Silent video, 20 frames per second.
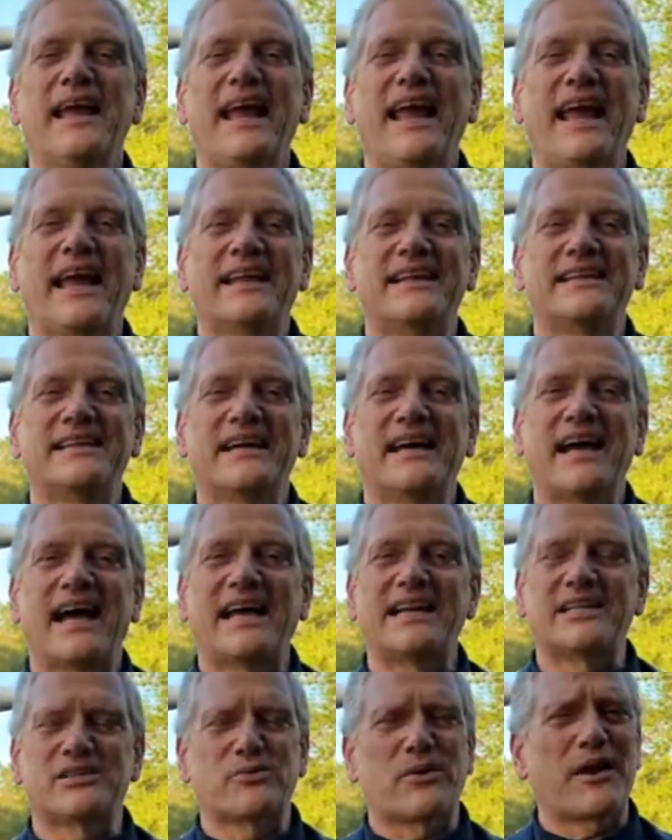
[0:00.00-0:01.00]
And
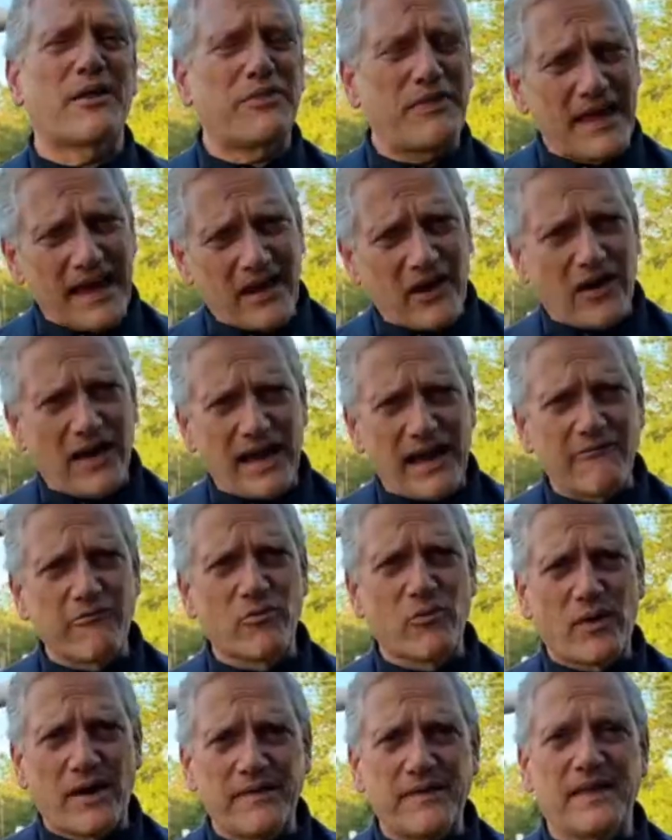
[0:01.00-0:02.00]
I just want to thank
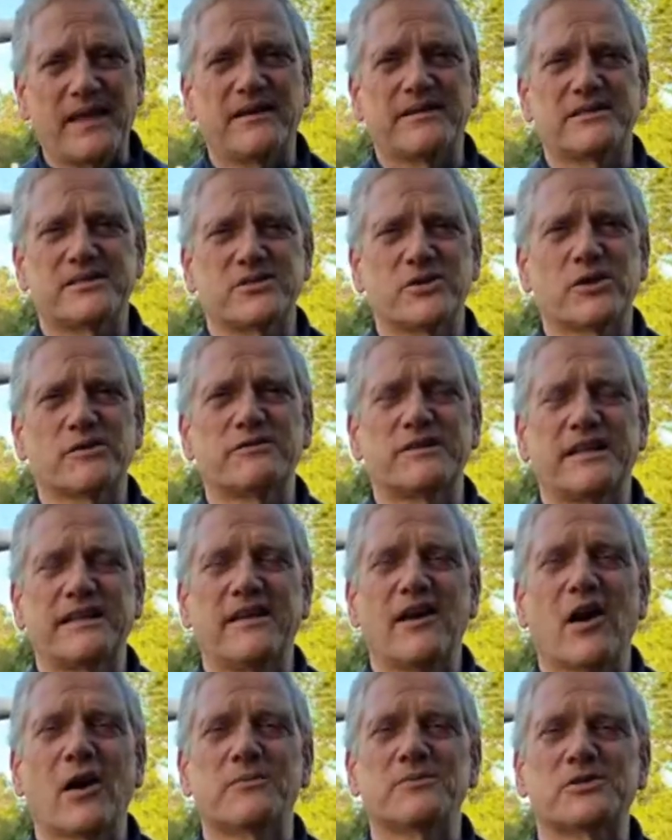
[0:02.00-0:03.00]
everyone that served in
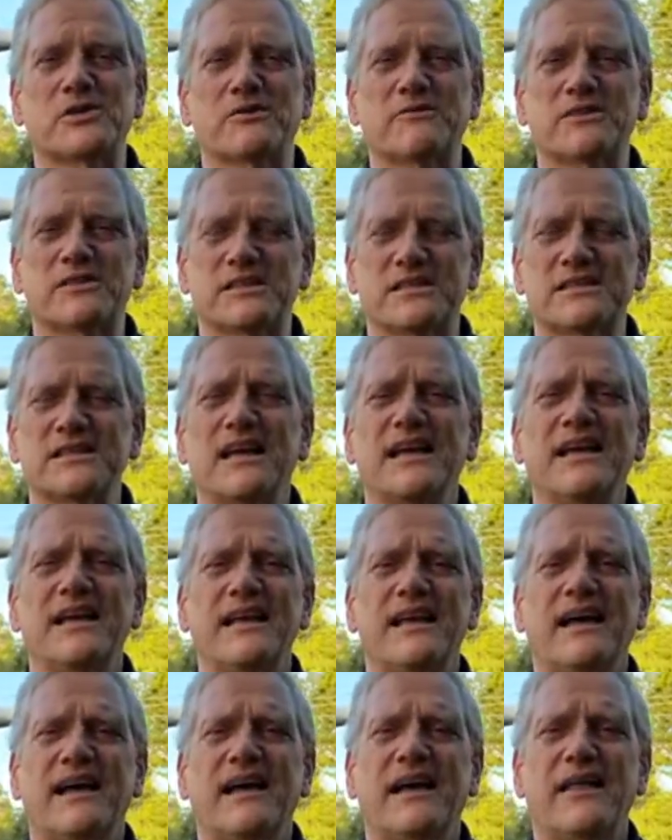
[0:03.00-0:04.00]
the armed services
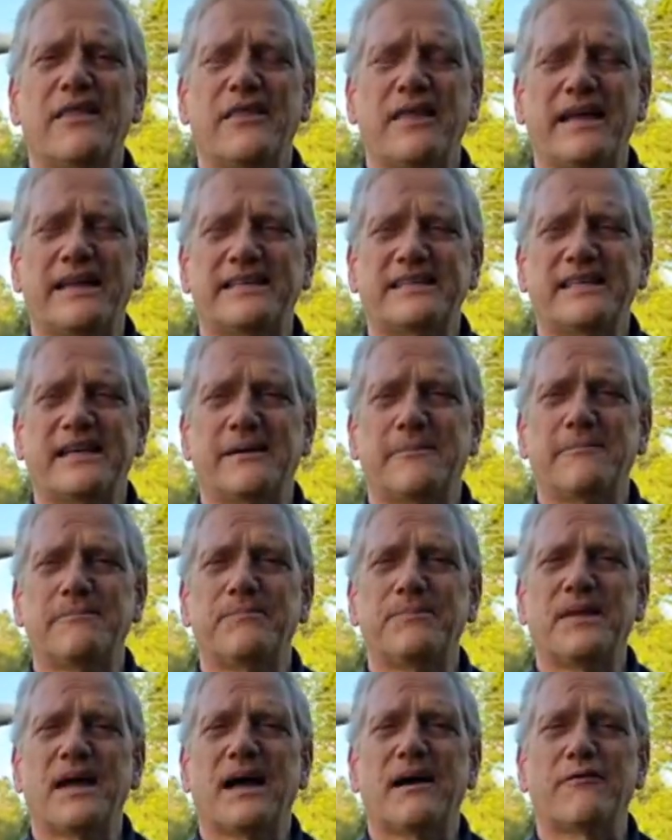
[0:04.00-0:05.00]

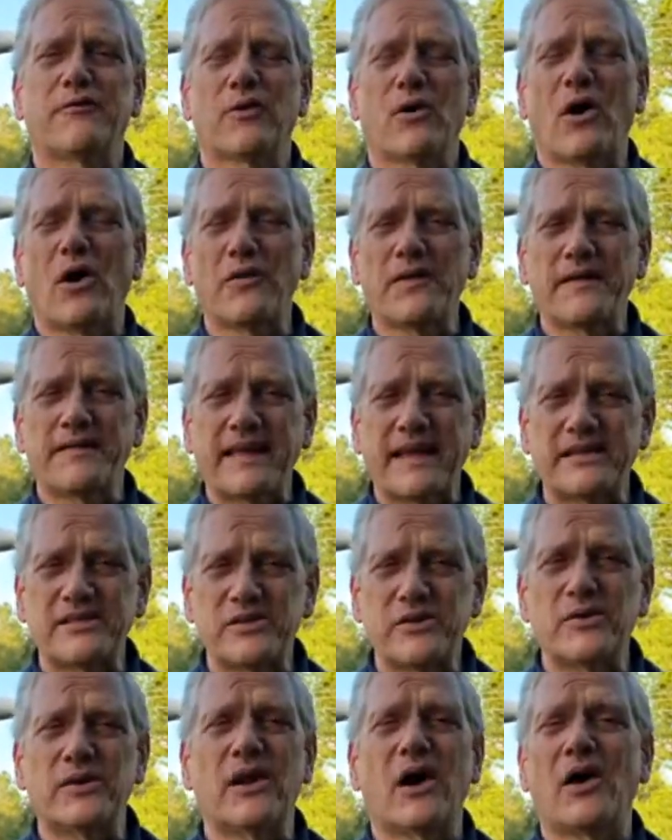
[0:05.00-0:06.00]
for all that they
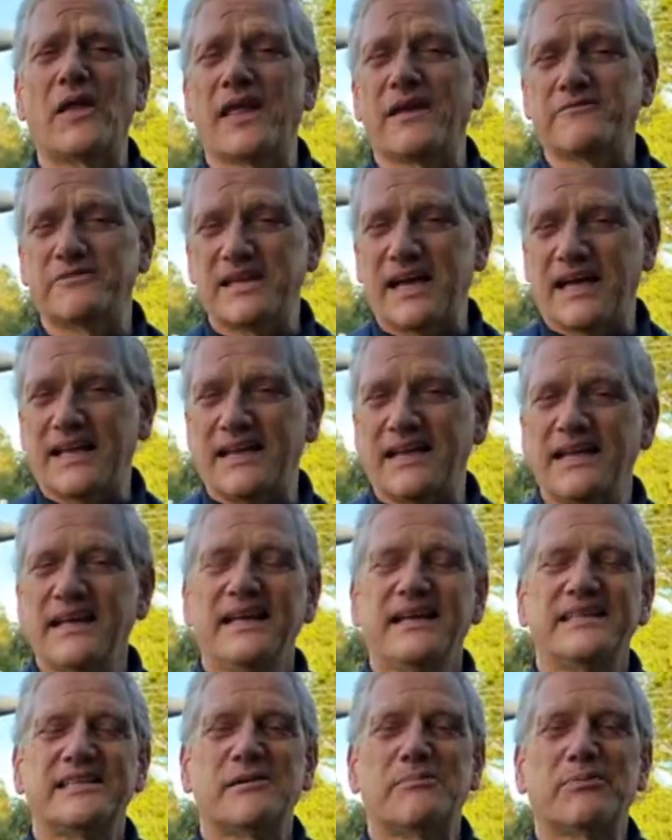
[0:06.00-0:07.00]
do and all they've done
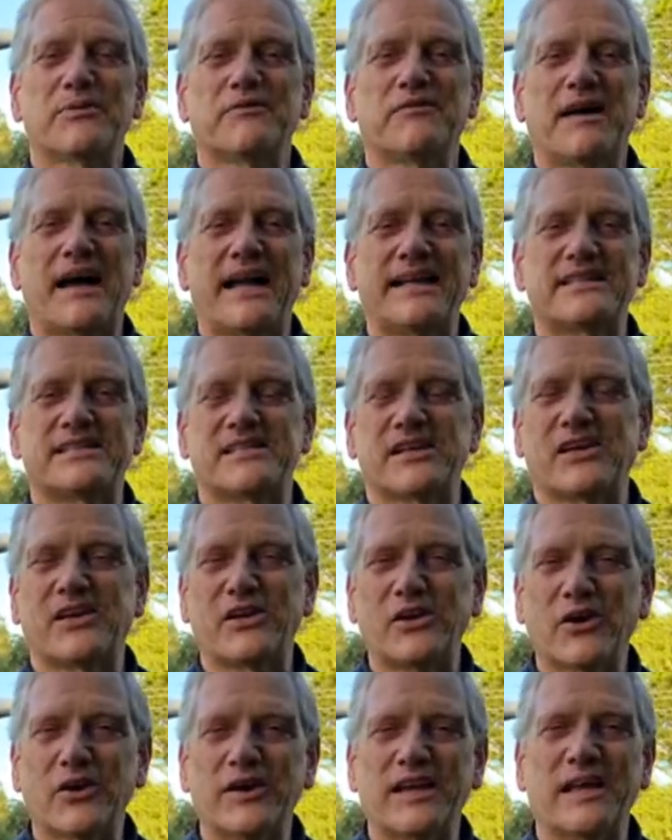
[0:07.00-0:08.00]
to provide
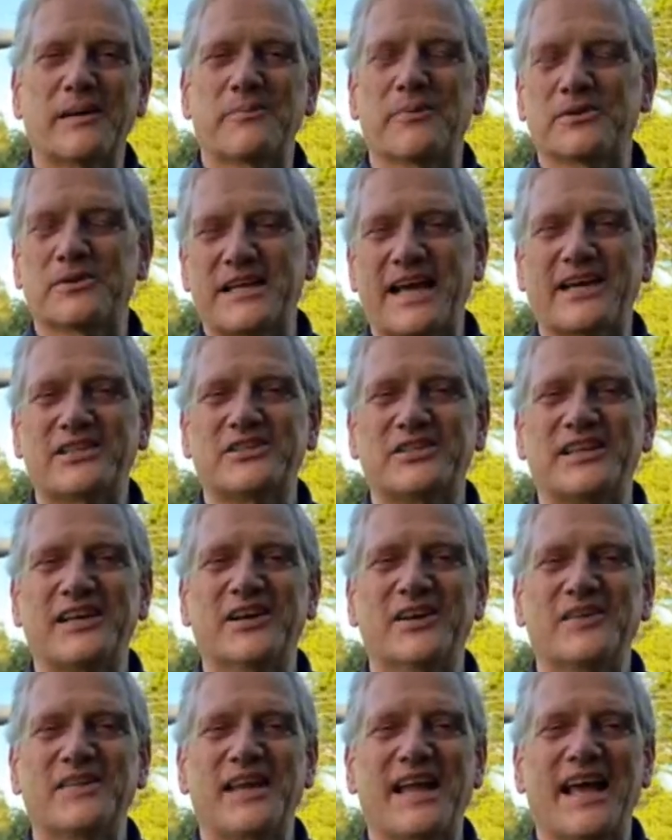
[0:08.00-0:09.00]
security and protection
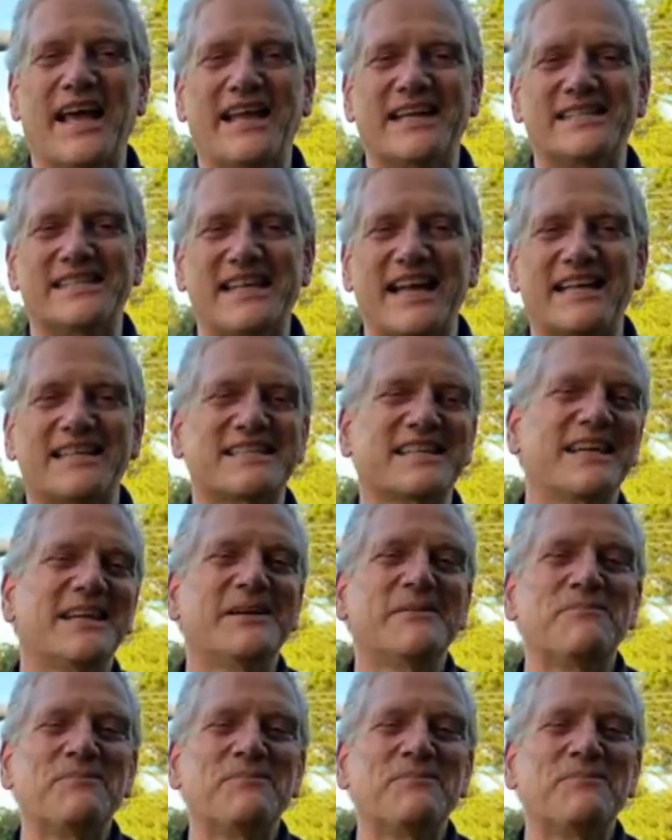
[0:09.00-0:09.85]
here in the United States.